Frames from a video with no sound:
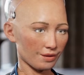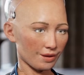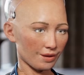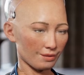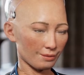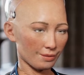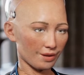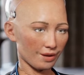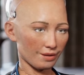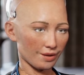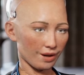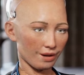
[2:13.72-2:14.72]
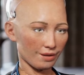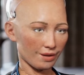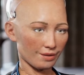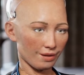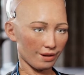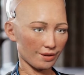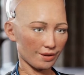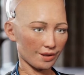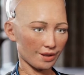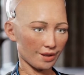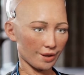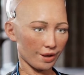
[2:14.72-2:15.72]
What's your opinion on
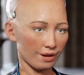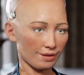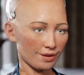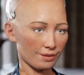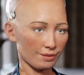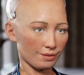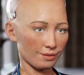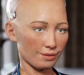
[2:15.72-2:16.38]
robots, anyways?